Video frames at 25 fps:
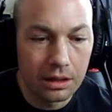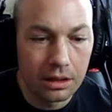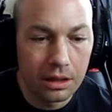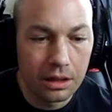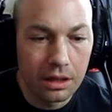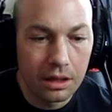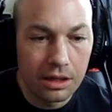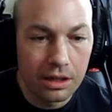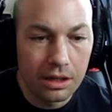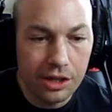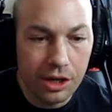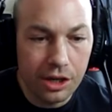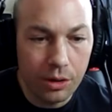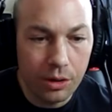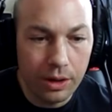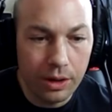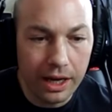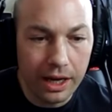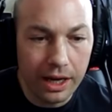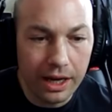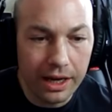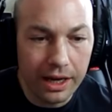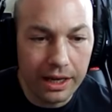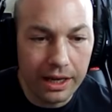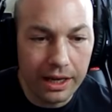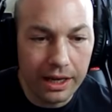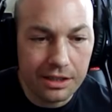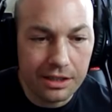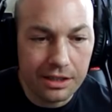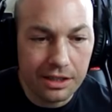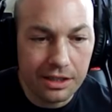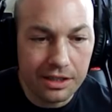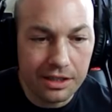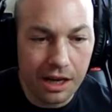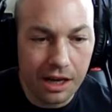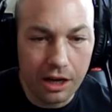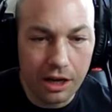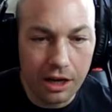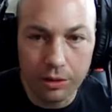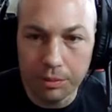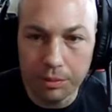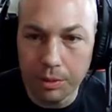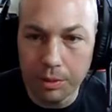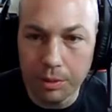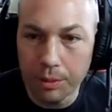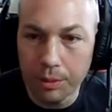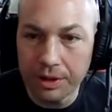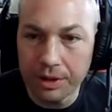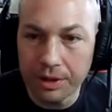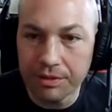So it's this awkward
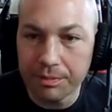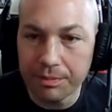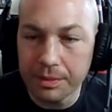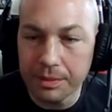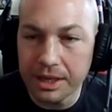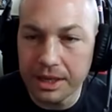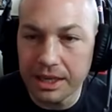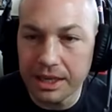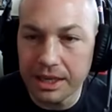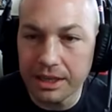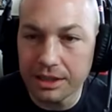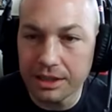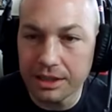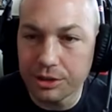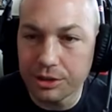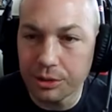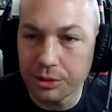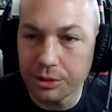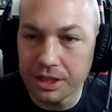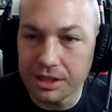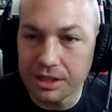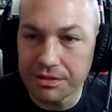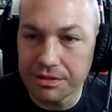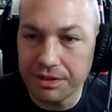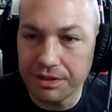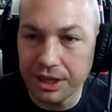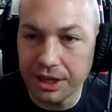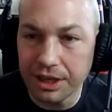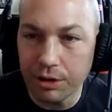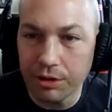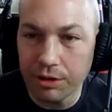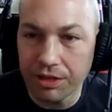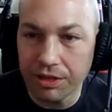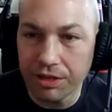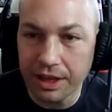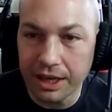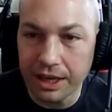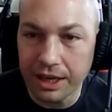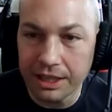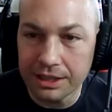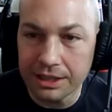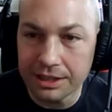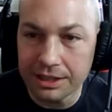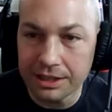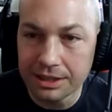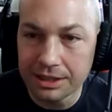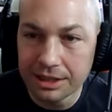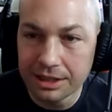moment of me doing this video thing.